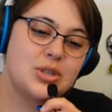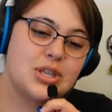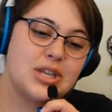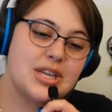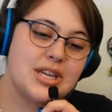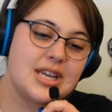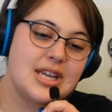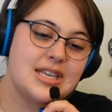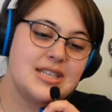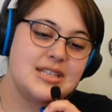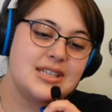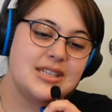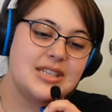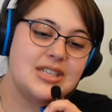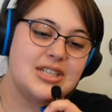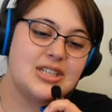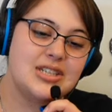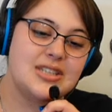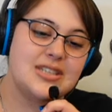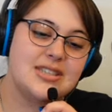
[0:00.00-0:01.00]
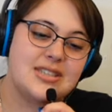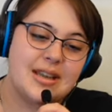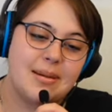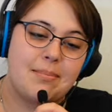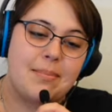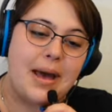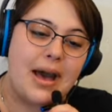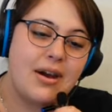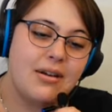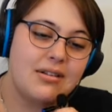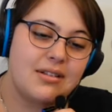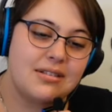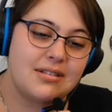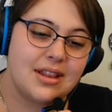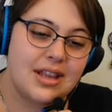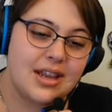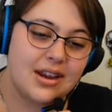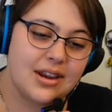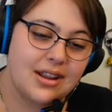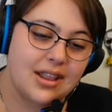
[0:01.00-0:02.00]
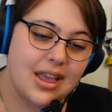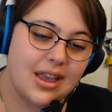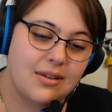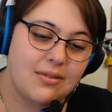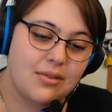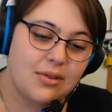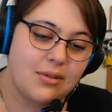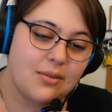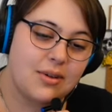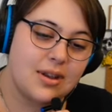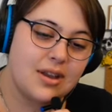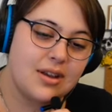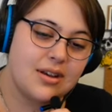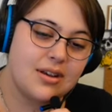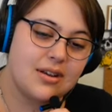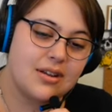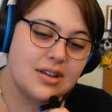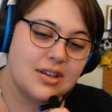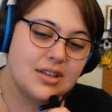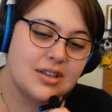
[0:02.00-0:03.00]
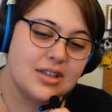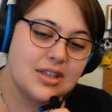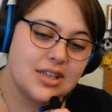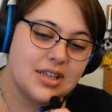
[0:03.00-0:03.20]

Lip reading: She could easily just step out of there, like, for real.